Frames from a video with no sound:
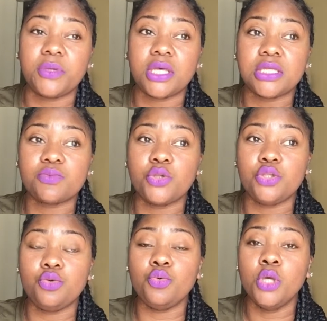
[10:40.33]
Because when
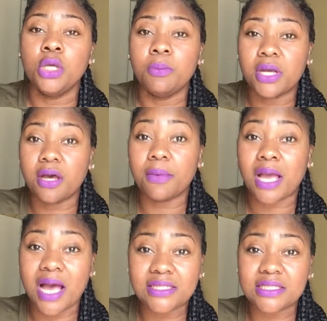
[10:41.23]
you become
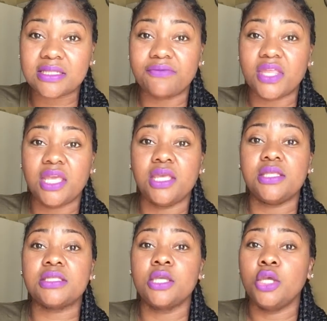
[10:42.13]
conscious of
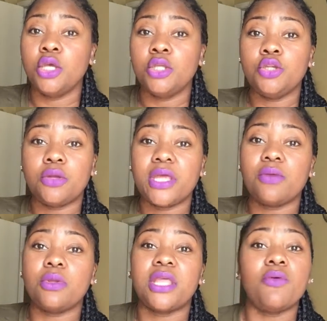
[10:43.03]
things,
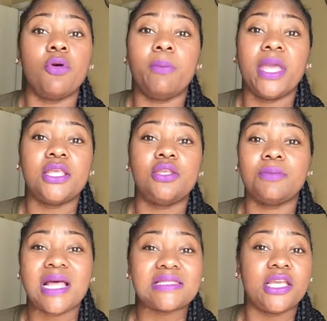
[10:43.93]
that will make,
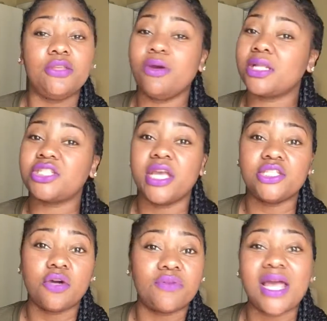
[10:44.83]
I'm not saying you're going to
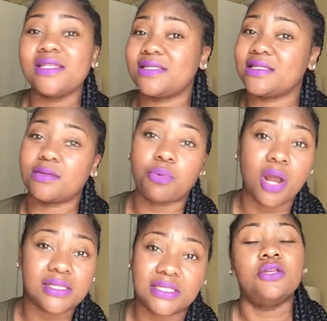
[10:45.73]
change overnight. This is a process.